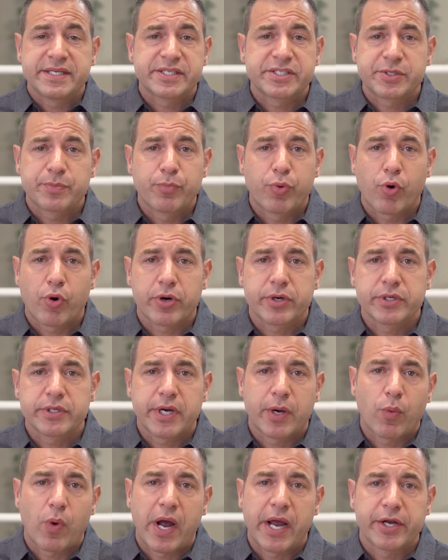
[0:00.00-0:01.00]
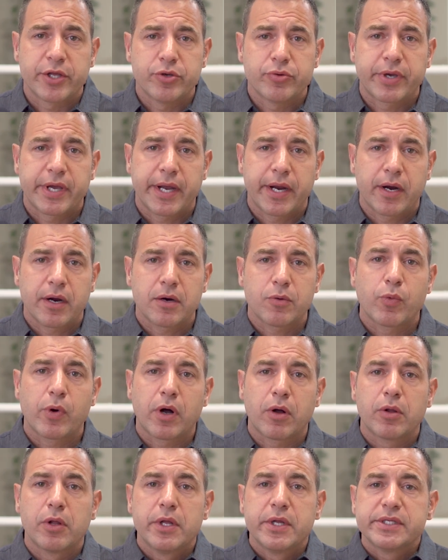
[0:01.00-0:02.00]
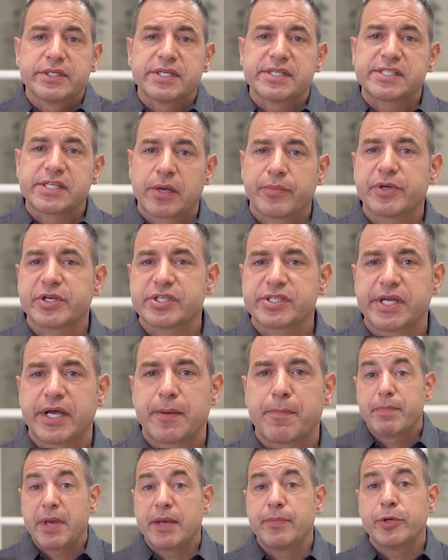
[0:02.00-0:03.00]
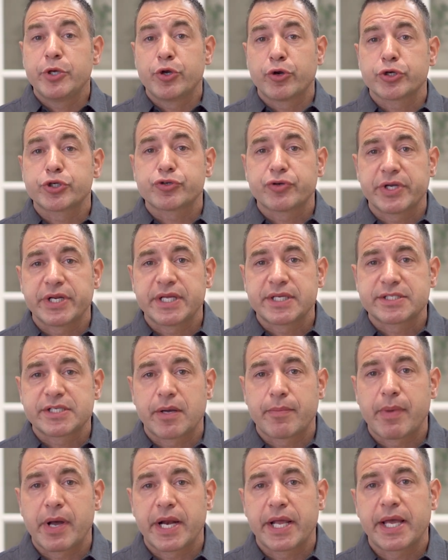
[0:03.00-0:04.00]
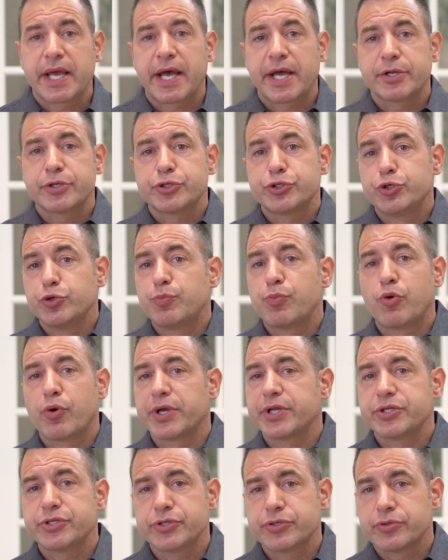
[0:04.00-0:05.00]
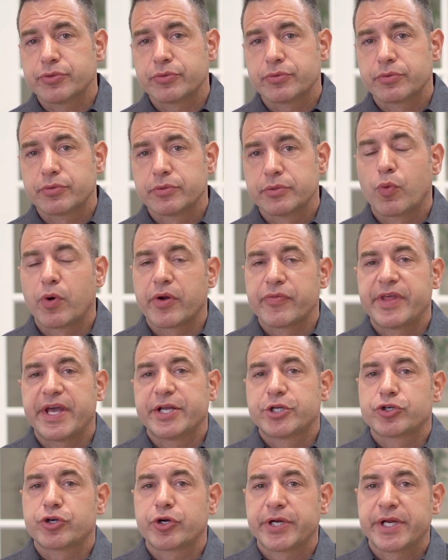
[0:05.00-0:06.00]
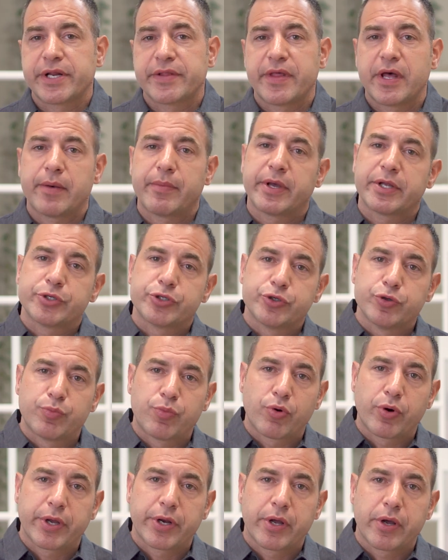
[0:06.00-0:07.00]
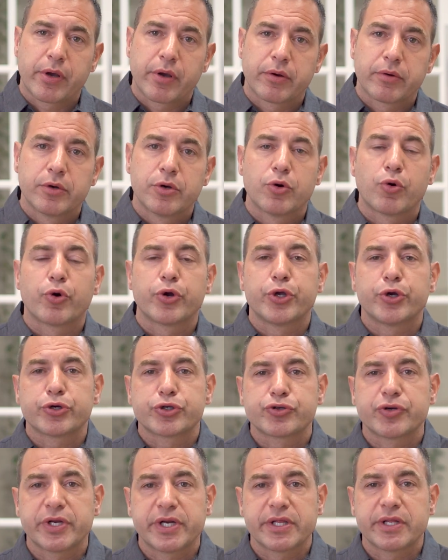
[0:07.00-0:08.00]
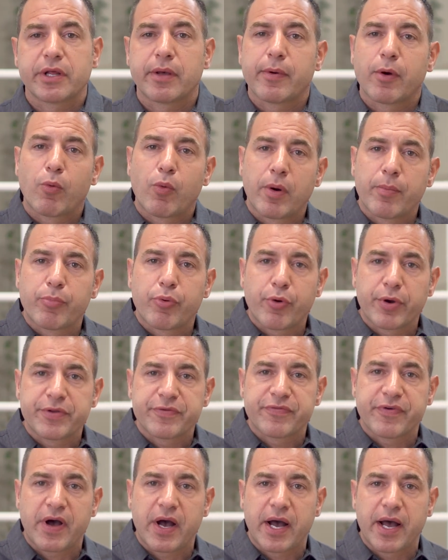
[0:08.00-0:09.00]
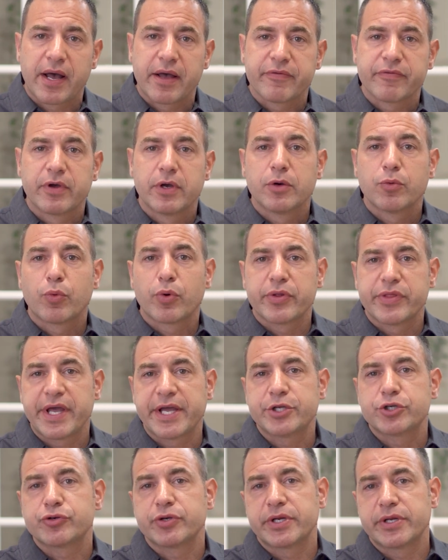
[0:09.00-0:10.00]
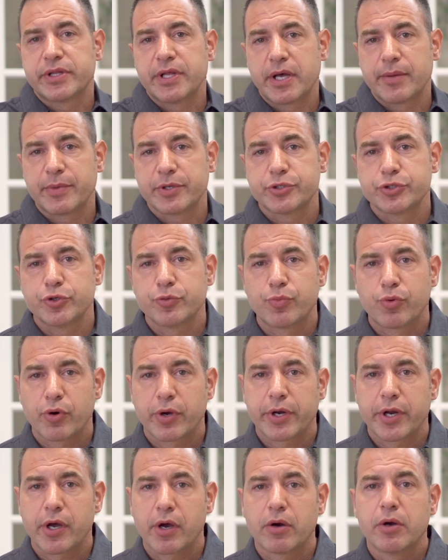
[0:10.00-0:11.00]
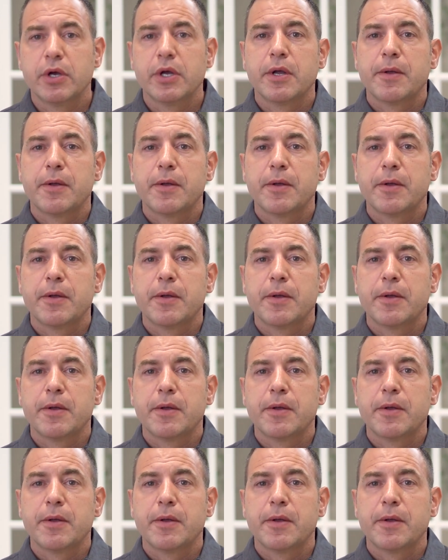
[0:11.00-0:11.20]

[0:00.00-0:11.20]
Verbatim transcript: is this important and why do you care? Well, to some extent, maybe you're treating somebody at 2.2 where they treated them at 2.0 or you're treating them at 1.5 where they treated them at 2.0.